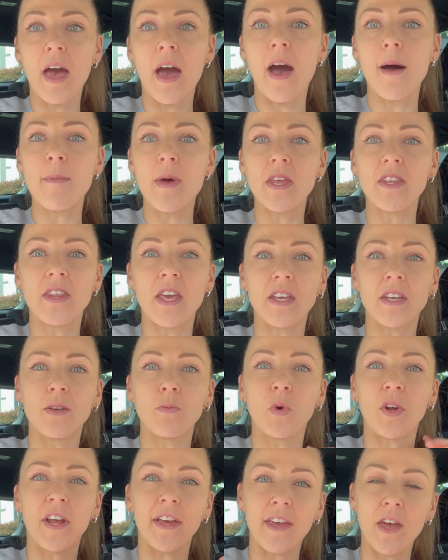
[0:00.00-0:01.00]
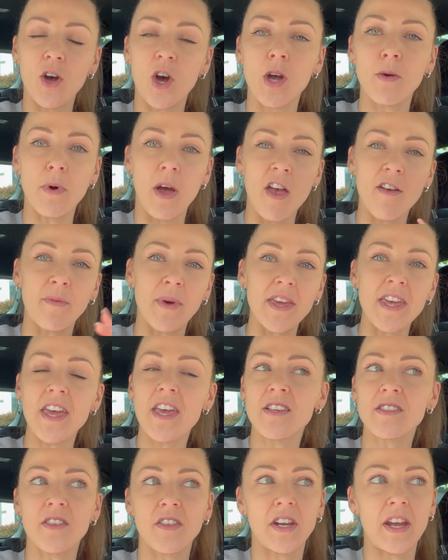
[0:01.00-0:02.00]
And then when I get home, I have my
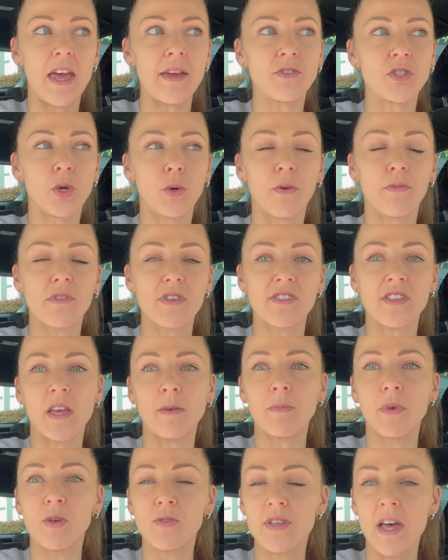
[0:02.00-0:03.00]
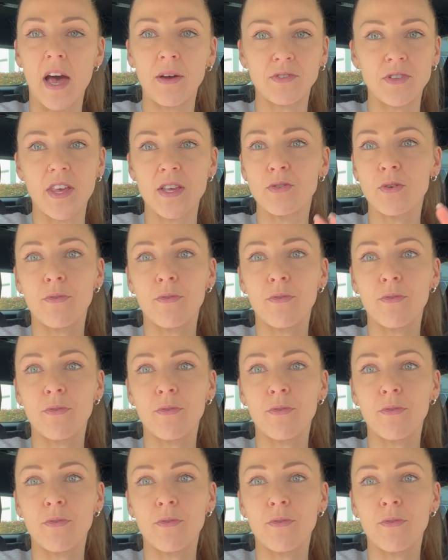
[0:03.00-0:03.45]
eggs, and then I have two of the same meals after that.